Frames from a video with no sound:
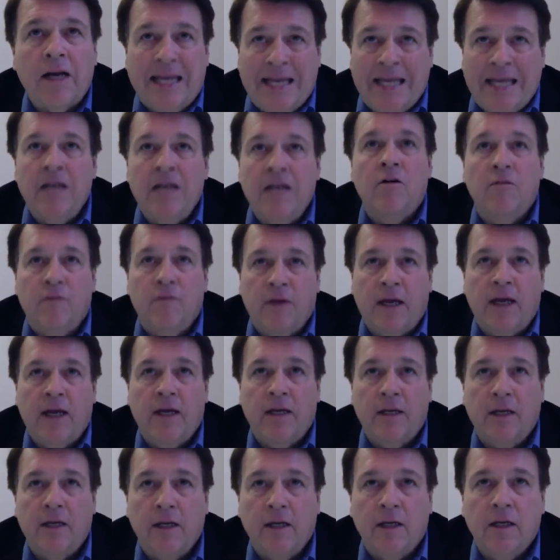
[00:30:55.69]

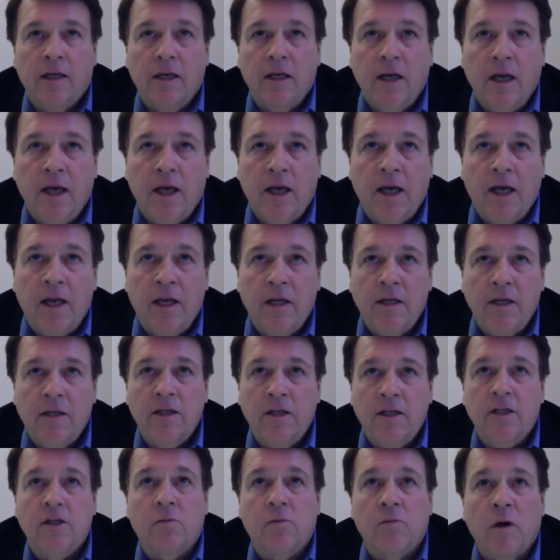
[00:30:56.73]
innovating and
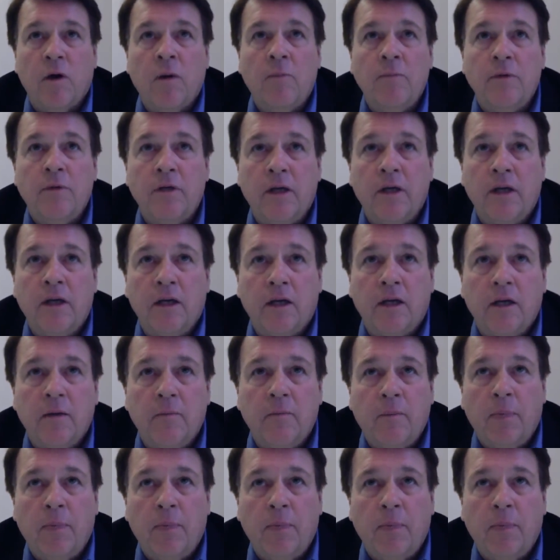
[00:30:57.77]
disrupting,